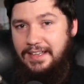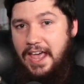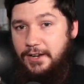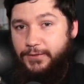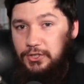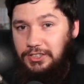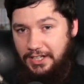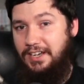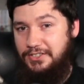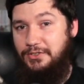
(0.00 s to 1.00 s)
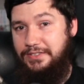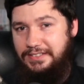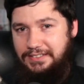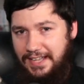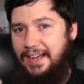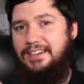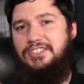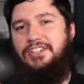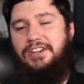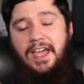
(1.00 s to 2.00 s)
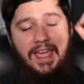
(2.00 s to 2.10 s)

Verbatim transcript: And if you start using this action,